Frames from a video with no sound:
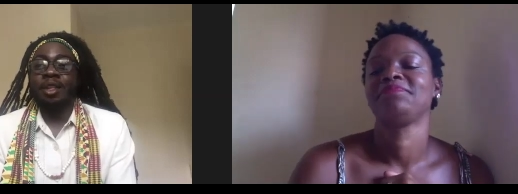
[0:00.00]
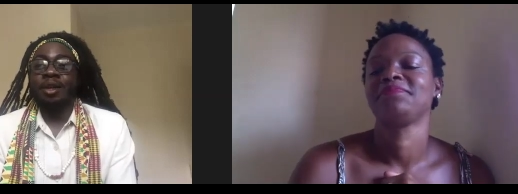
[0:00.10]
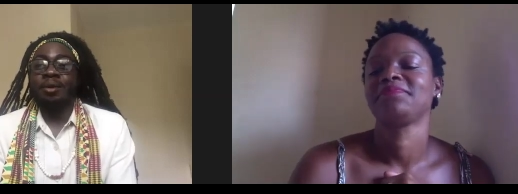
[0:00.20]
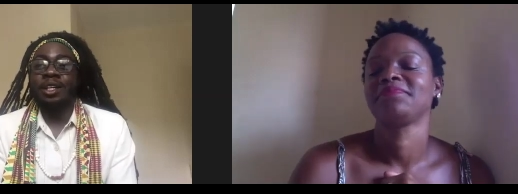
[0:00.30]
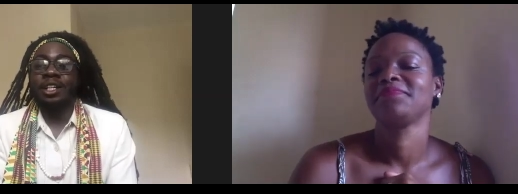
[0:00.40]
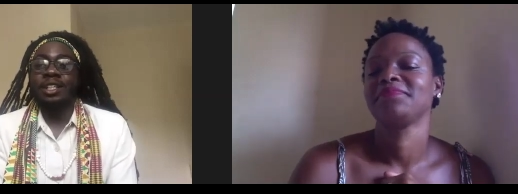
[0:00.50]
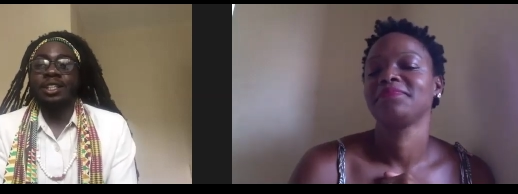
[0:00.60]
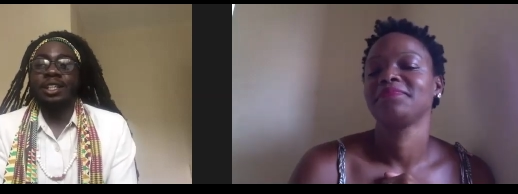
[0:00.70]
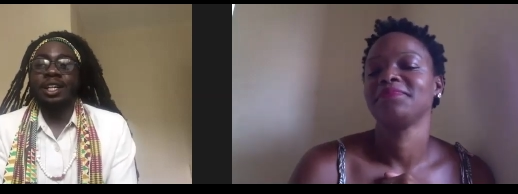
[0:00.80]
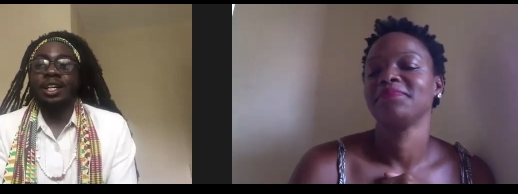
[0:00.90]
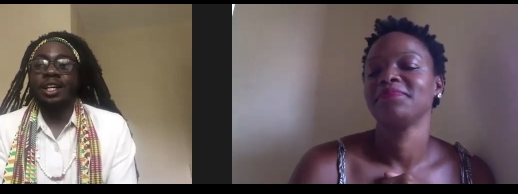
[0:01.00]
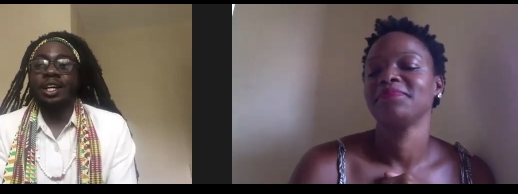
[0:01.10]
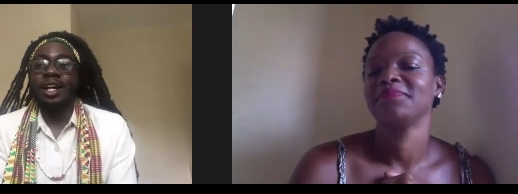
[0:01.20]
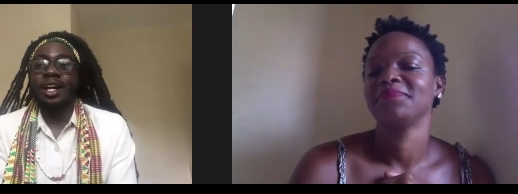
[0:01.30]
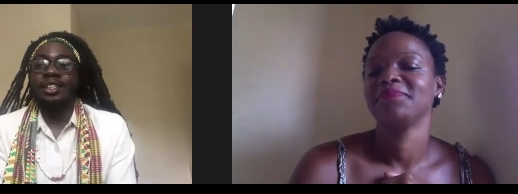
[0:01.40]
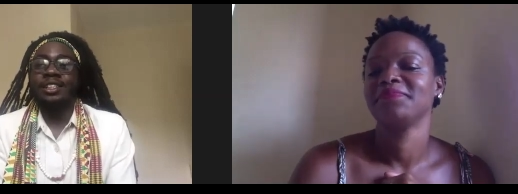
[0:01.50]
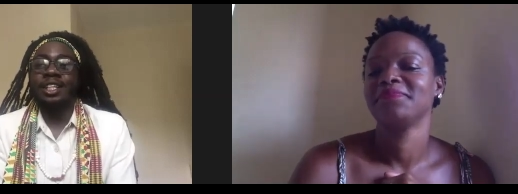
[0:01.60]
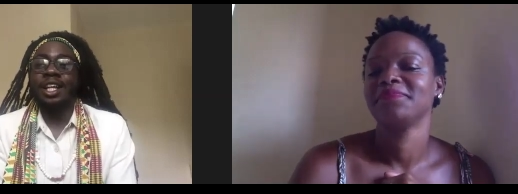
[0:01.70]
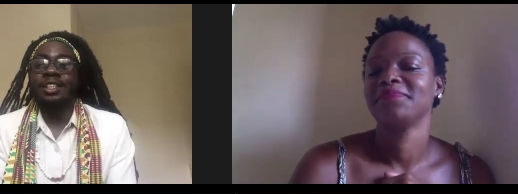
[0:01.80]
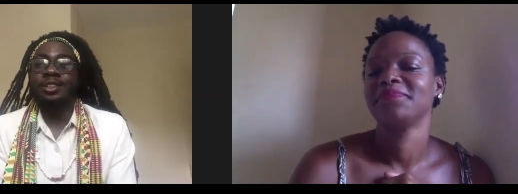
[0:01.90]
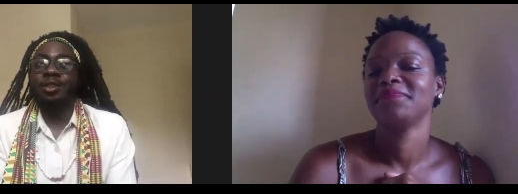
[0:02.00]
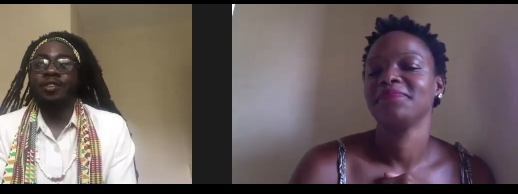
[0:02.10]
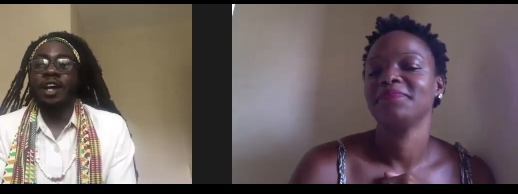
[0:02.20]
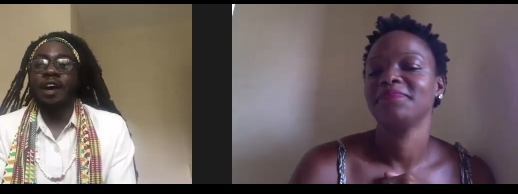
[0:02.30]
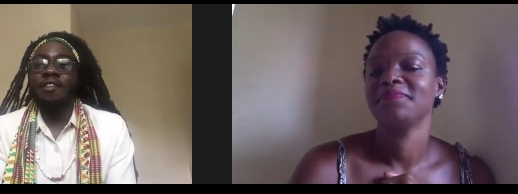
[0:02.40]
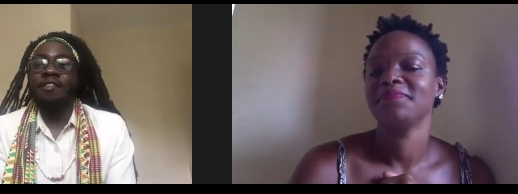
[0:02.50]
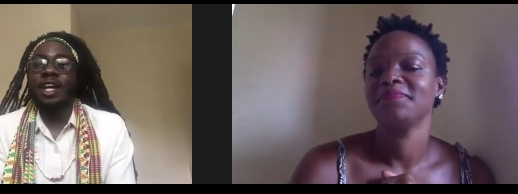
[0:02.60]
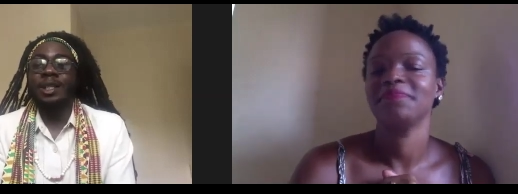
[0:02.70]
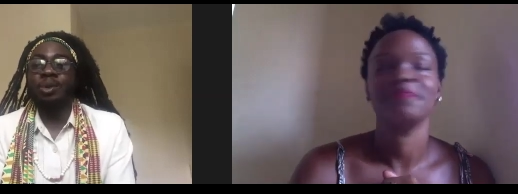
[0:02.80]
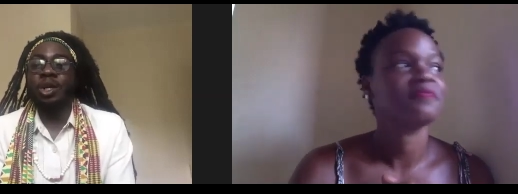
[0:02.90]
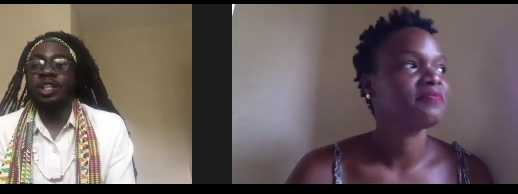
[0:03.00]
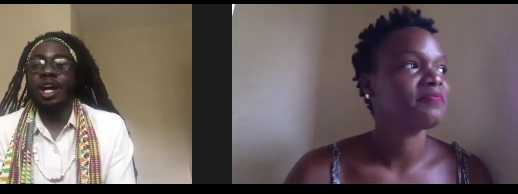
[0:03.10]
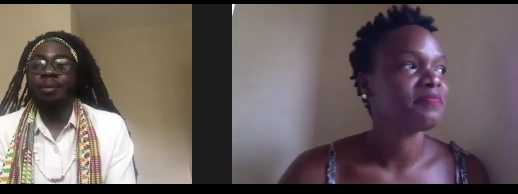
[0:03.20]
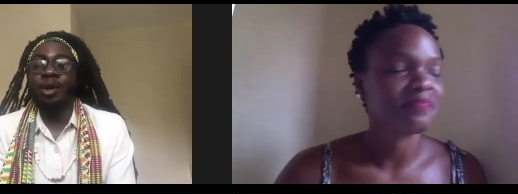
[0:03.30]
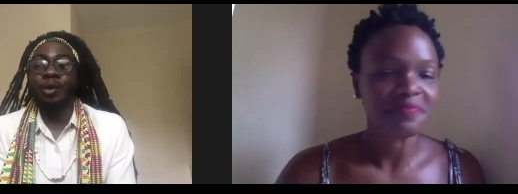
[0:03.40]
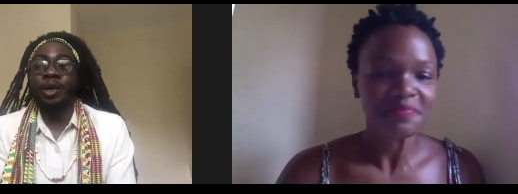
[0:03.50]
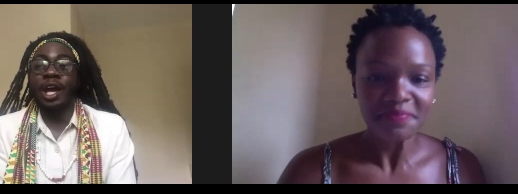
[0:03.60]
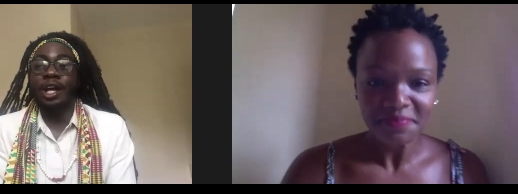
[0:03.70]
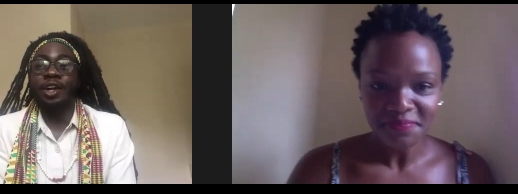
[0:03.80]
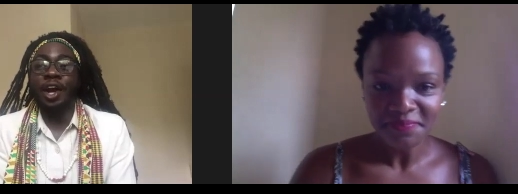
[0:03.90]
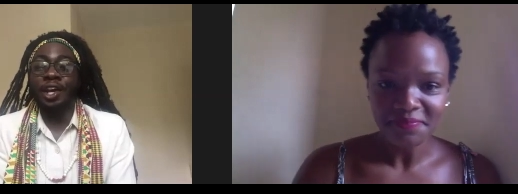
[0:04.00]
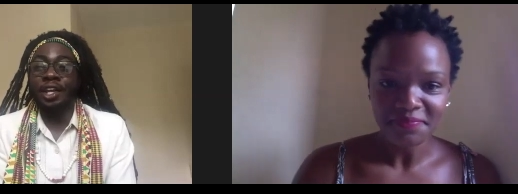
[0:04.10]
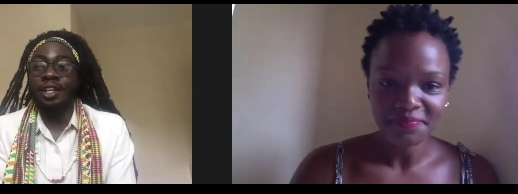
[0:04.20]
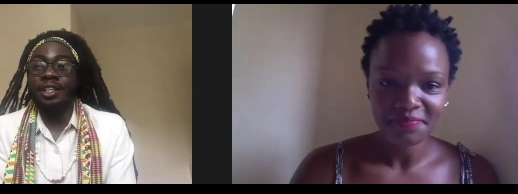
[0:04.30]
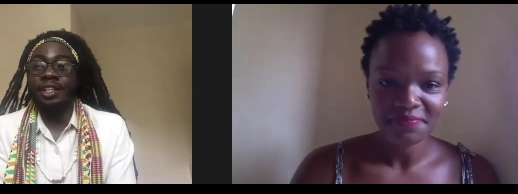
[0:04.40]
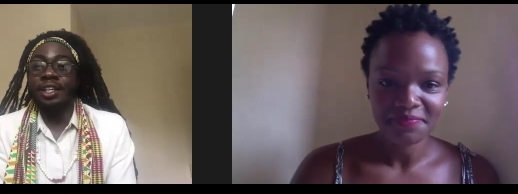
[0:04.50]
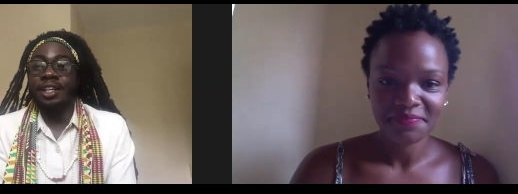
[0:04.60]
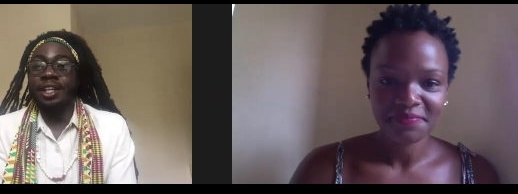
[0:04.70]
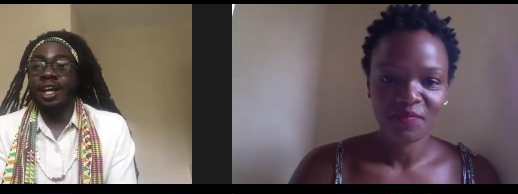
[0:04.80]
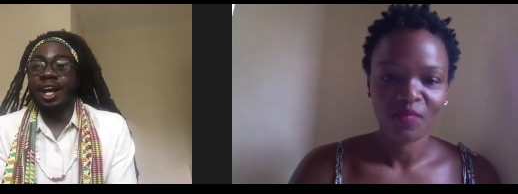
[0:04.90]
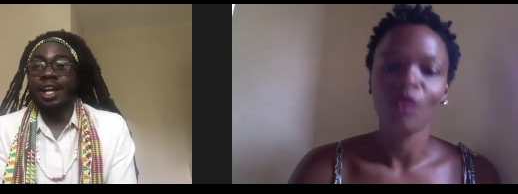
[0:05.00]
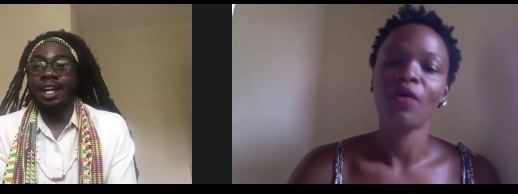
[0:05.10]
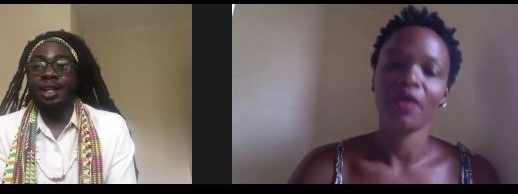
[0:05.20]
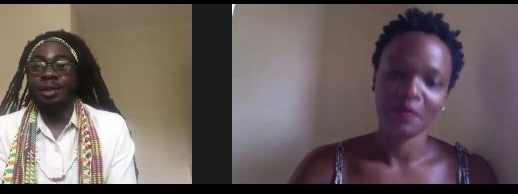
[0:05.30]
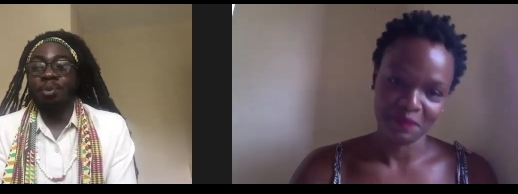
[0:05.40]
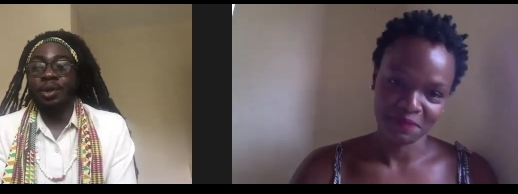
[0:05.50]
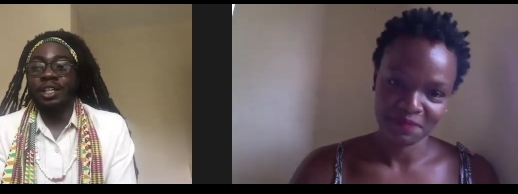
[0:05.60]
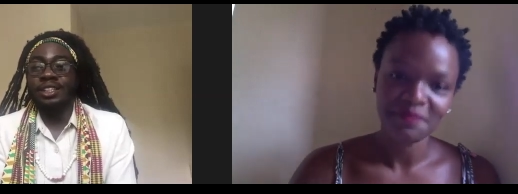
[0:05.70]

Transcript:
Speaker 1: Well, ah, it's kind of tough. I've never experienced heartbreak where you're crying and uh, oh. depressed.